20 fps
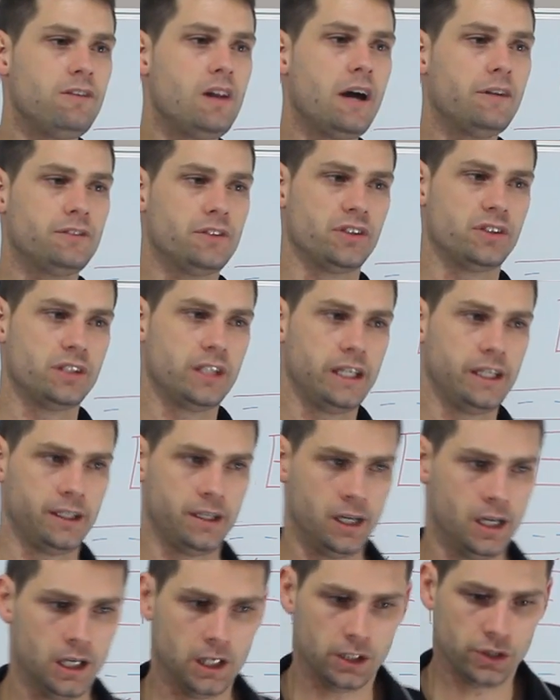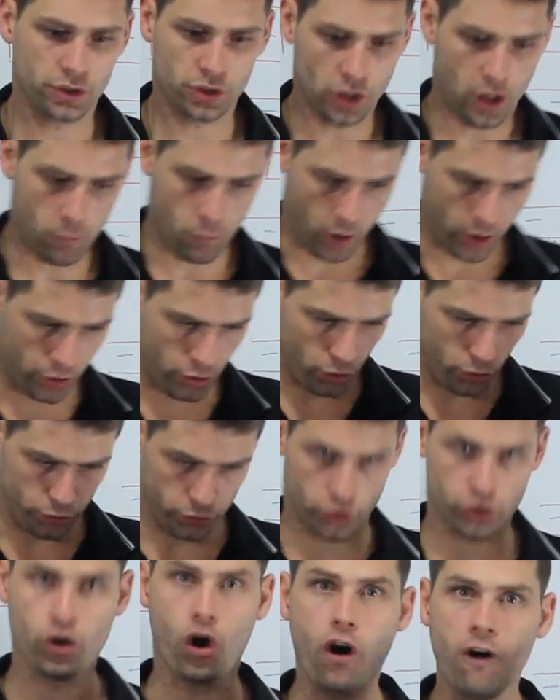loved to have seen someone who's
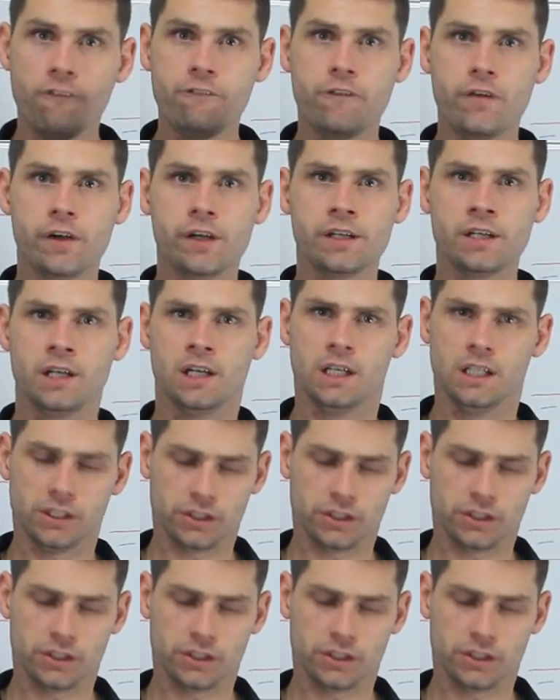confident,